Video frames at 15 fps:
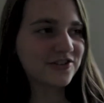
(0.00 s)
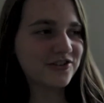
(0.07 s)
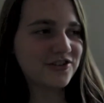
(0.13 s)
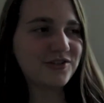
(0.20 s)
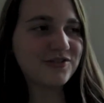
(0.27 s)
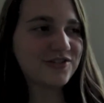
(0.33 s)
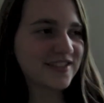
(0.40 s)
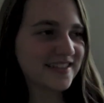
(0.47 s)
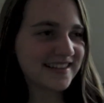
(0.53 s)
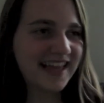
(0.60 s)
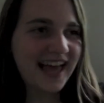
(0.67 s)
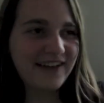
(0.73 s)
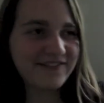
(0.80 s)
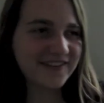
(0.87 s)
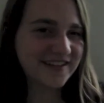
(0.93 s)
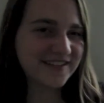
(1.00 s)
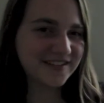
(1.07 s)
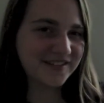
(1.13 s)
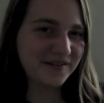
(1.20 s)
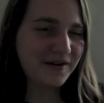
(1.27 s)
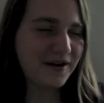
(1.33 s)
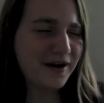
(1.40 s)
She was just laughing so
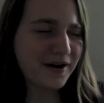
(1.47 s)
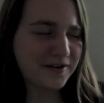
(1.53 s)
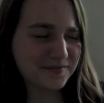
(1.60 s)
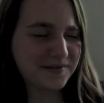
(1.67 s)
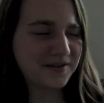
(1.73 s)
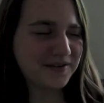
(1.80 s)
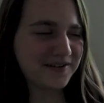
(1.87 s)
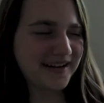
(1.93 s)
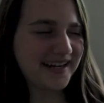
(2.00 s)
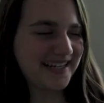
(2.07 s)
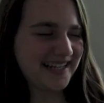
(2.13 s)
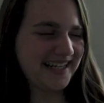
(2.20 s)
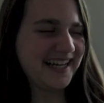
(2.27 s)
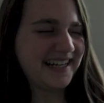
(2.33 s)
hard while greeting